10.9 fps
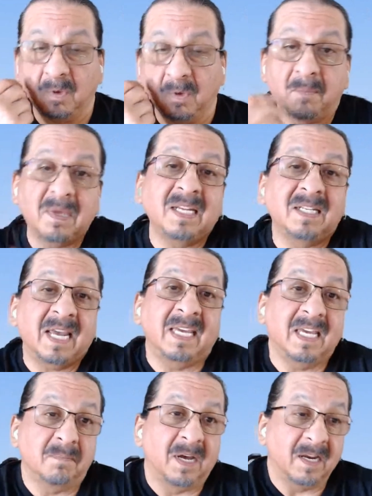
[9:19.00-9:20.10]
me
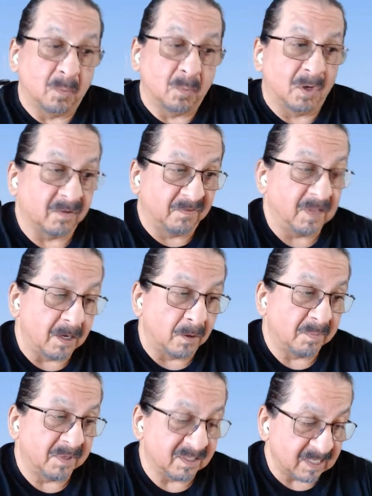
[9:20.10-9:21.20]
taking like
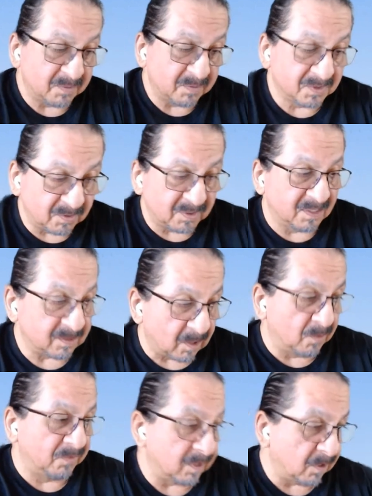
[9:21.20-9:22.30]
workflow, because I was doing this
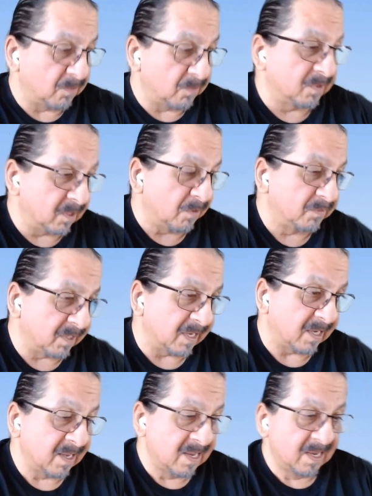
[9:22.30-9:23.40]
over and over and over
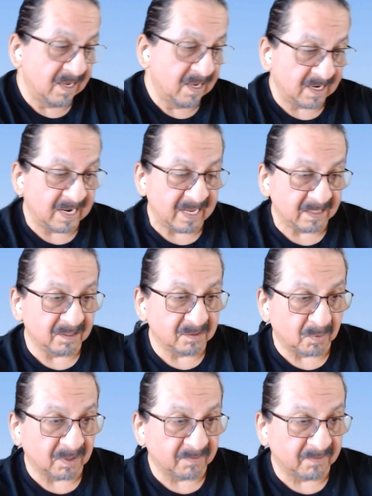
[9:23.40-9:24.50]
again, and I had this
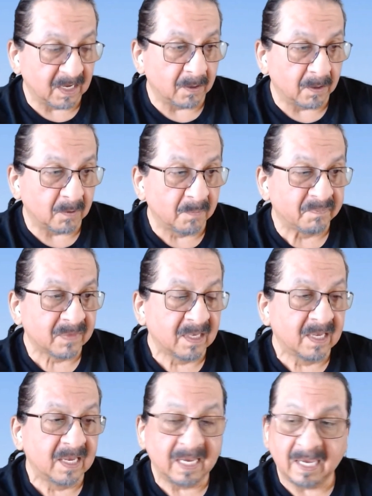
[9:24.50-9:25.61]
workflow,
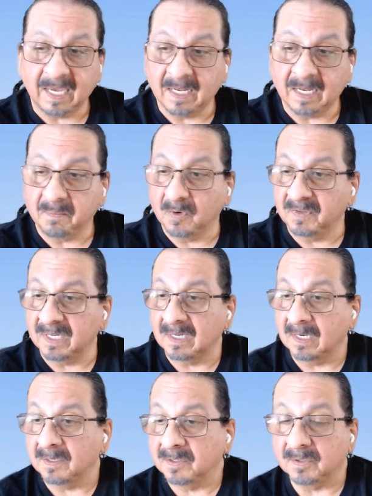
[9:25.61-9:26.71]
and moving it
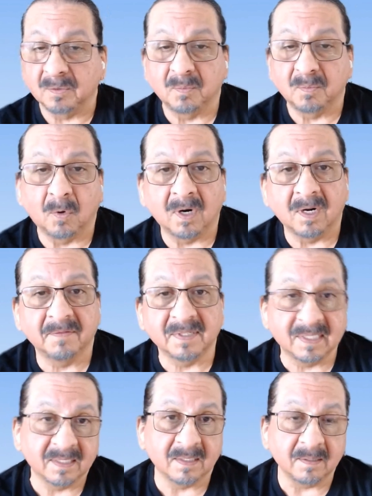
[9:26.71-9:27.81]
into more of a
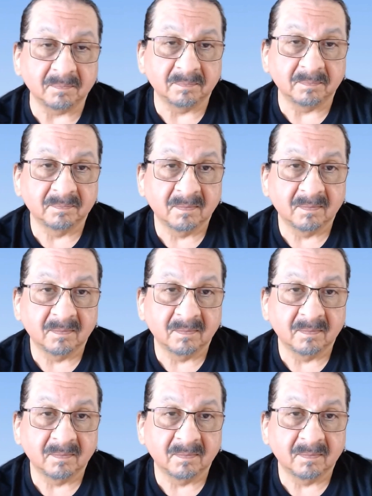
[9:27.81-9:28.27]
system.